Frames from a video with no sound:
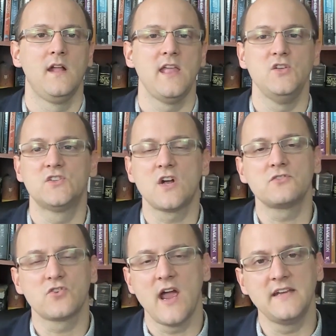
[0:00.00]
And you
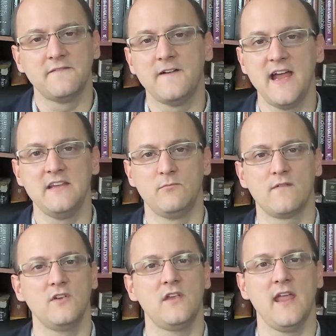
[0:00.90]
start trying to find him
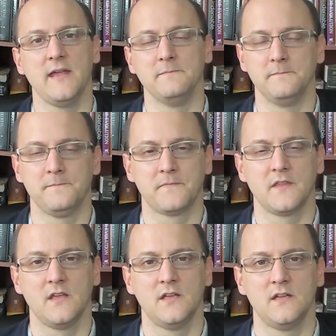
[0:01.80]
wherever you can.
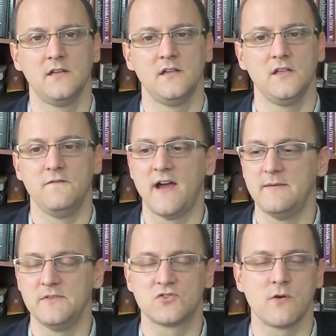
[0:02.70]
You find
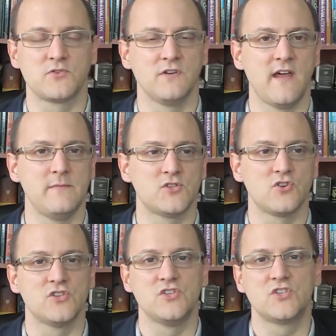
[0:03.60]
him in scripture, you find him in
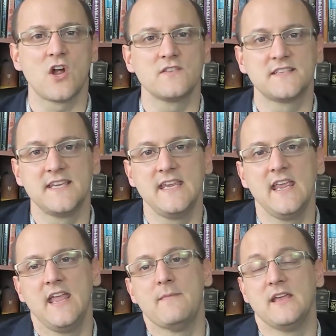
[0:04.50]
churches. You start
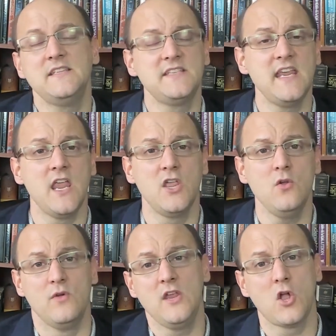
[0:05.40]
seeking him out. He's seeking
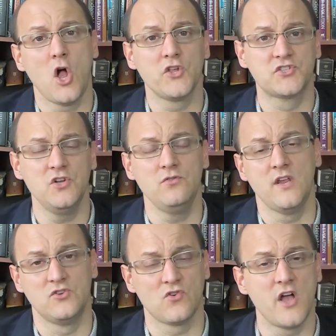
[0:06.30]
you, he calls you
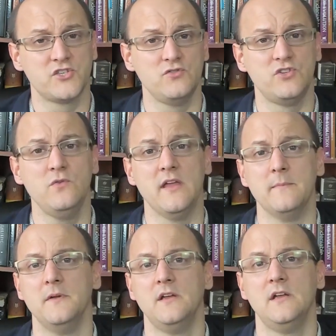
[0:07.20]
and draws you to
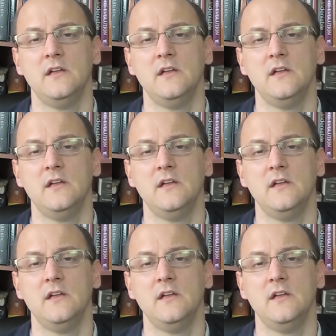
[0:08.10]
him.